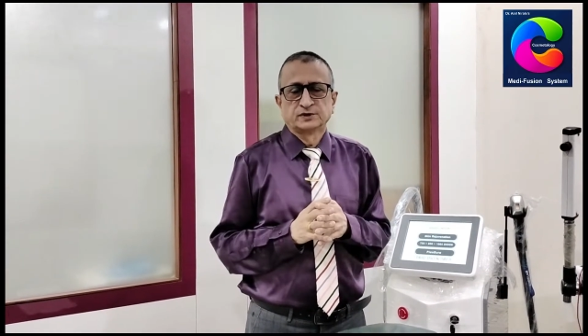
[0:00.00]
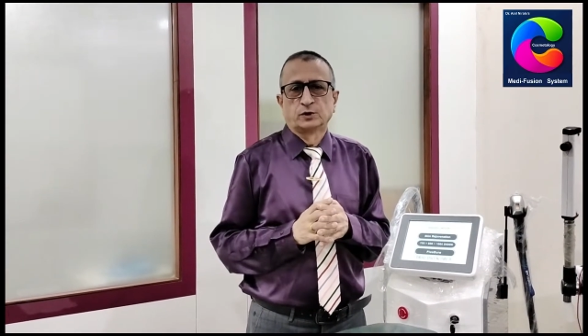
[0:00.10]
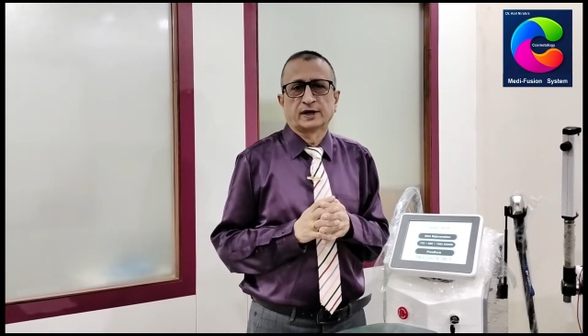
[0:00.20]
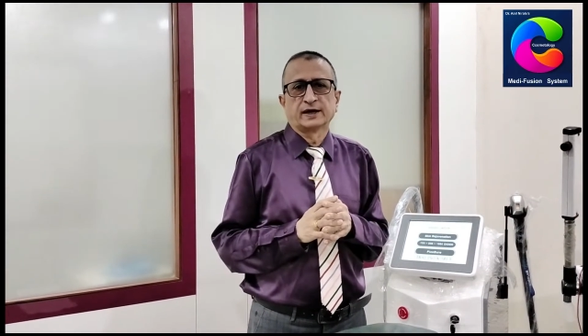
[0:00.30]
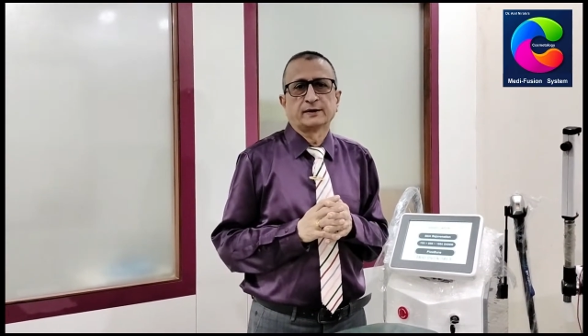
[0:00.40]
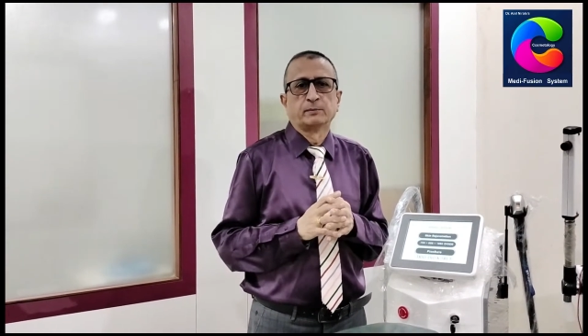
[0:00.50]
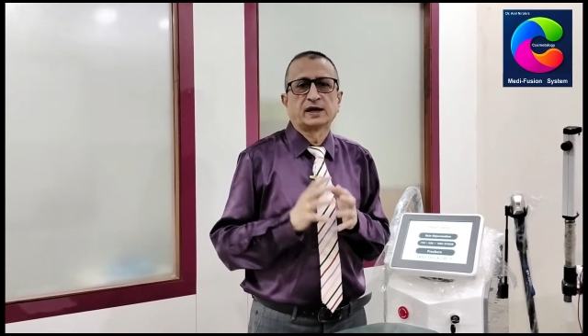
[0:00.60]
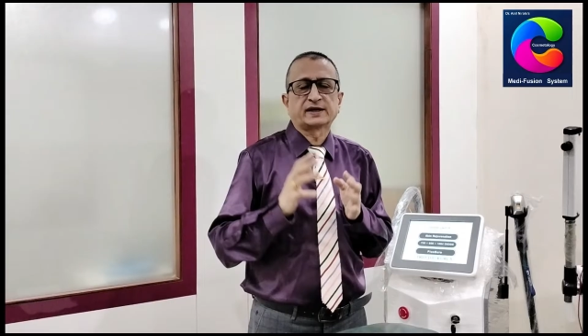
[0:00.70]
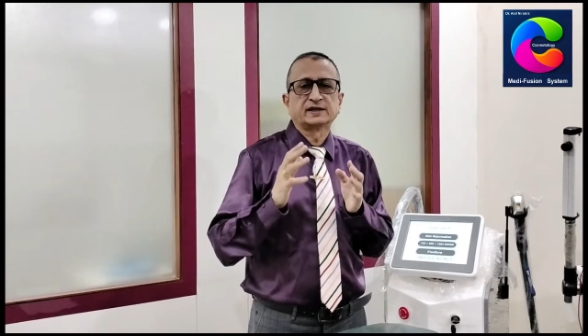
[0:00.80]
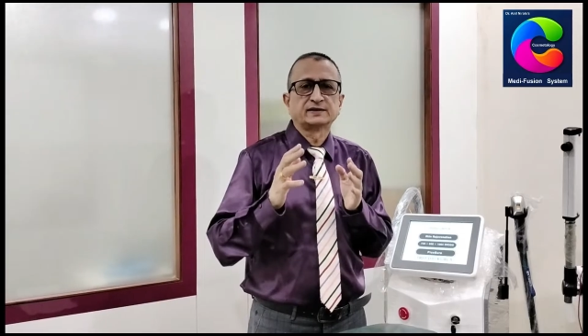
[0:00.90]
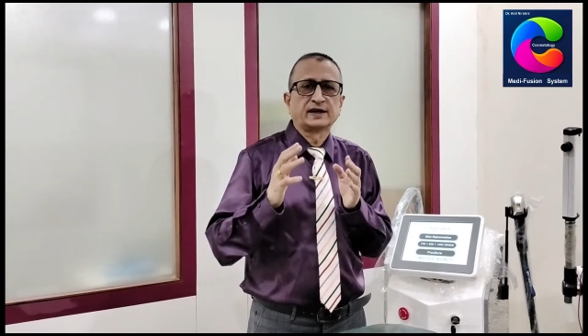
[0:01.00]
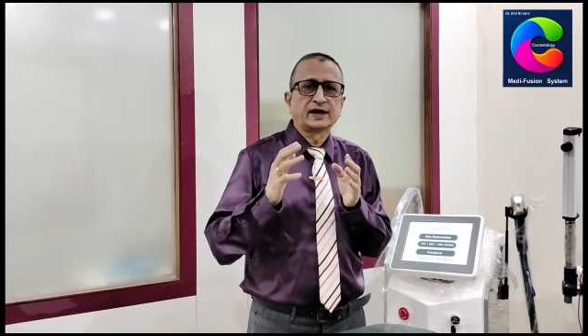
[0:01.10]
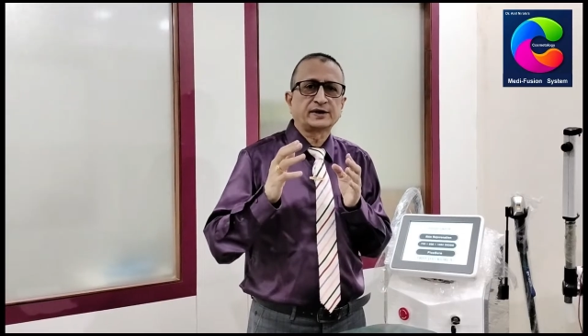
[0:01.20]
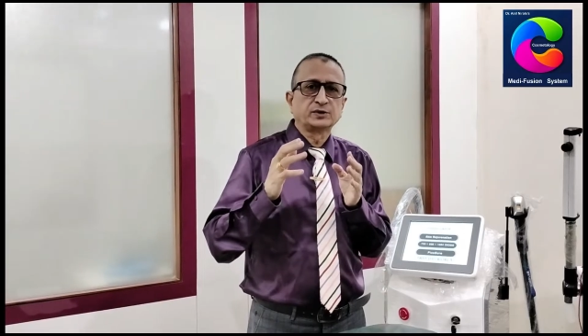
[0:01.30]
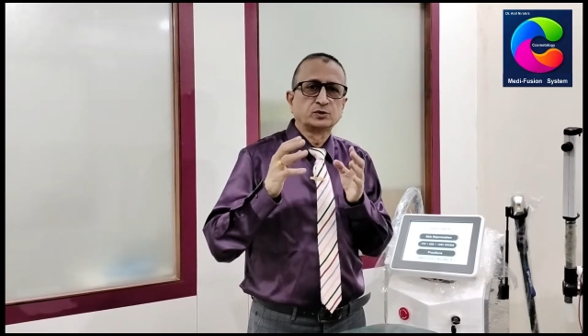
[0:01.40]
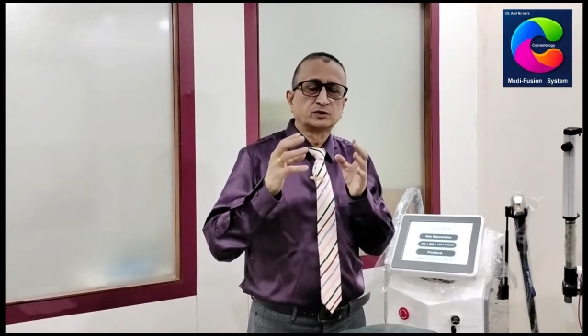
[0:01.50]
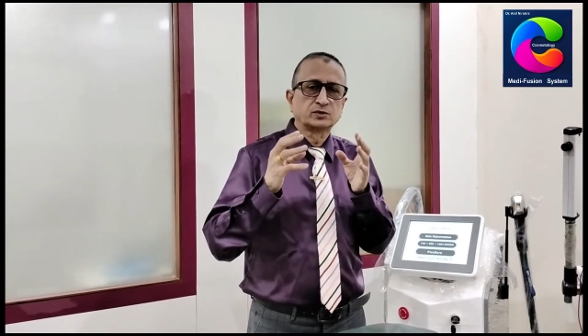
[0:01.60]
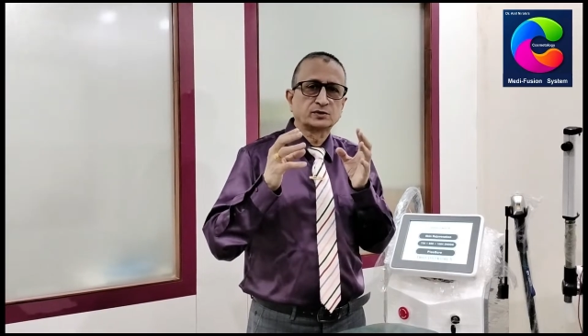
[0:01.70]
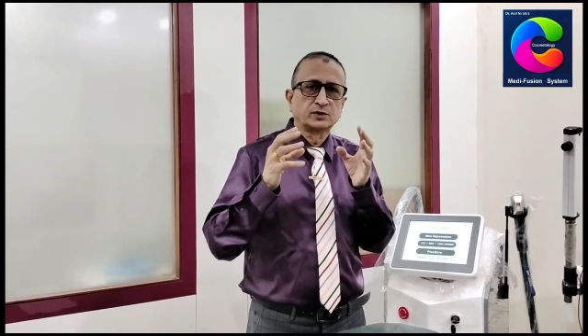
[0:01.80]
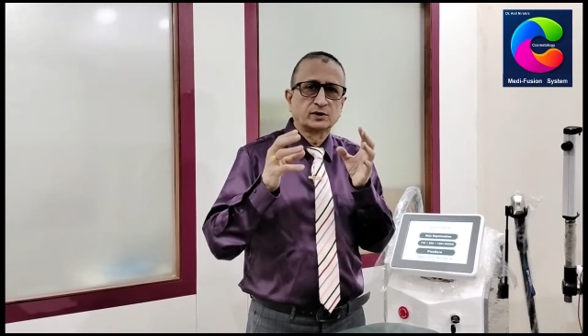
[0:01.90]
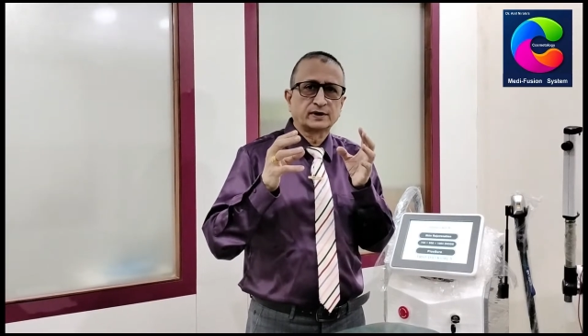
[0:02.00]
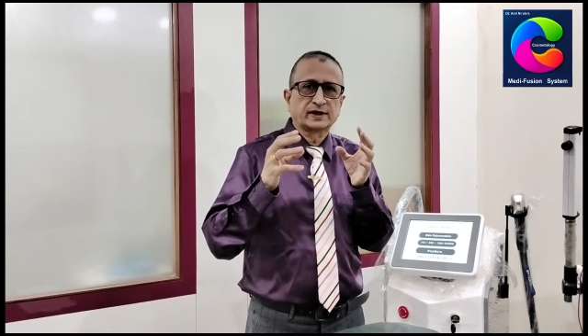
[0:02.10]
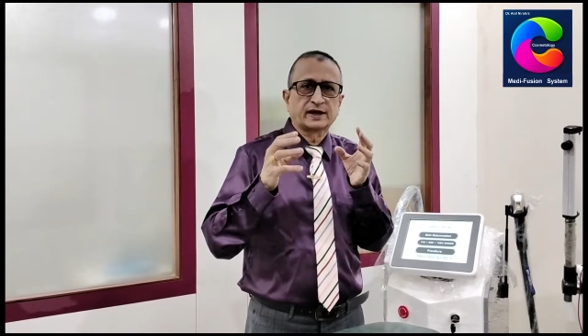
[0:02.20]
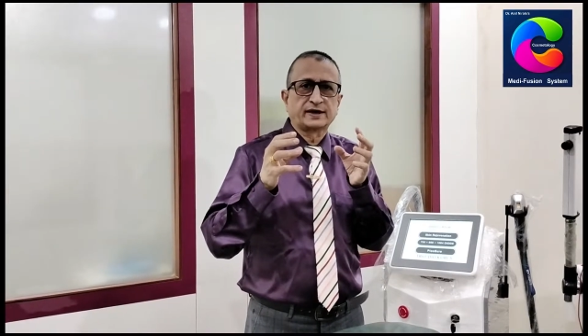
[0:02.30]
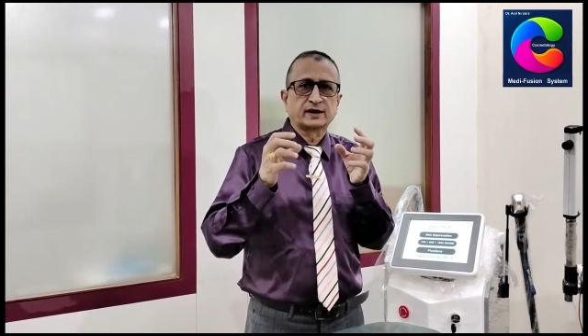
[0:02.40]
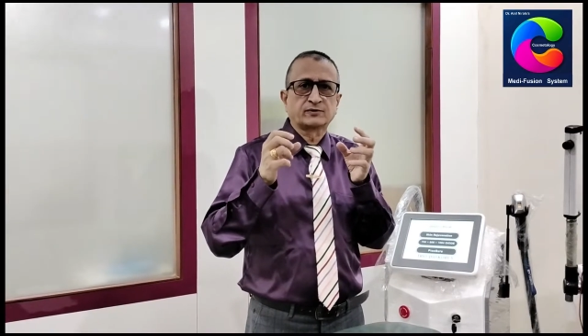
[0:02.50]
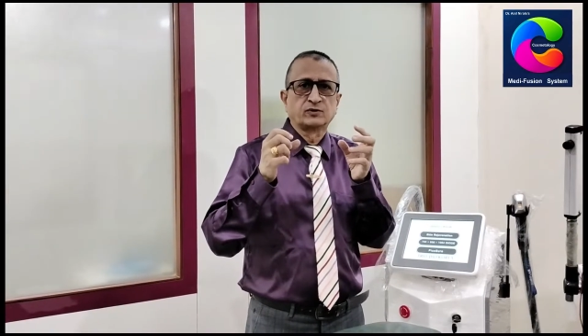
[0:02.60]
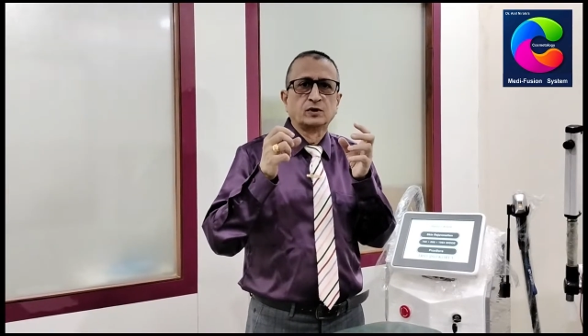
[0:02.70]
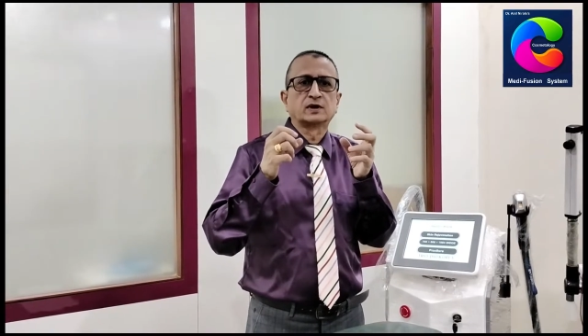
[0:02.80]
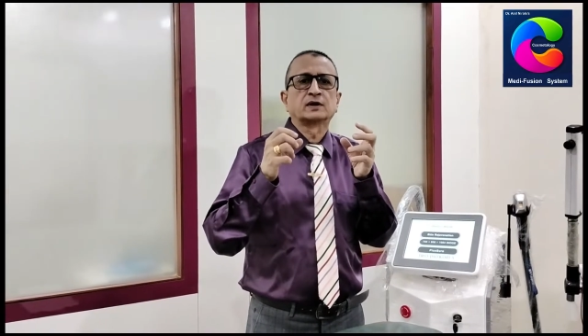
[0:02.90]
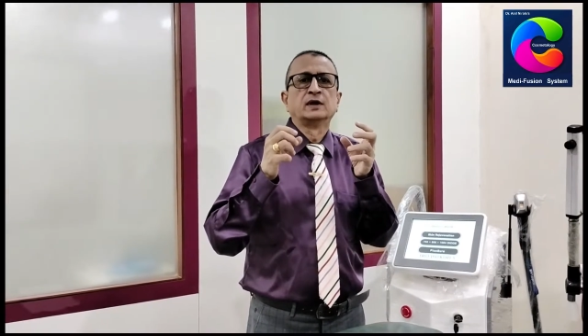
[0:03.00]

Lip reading: Okay. But in that you don't get the full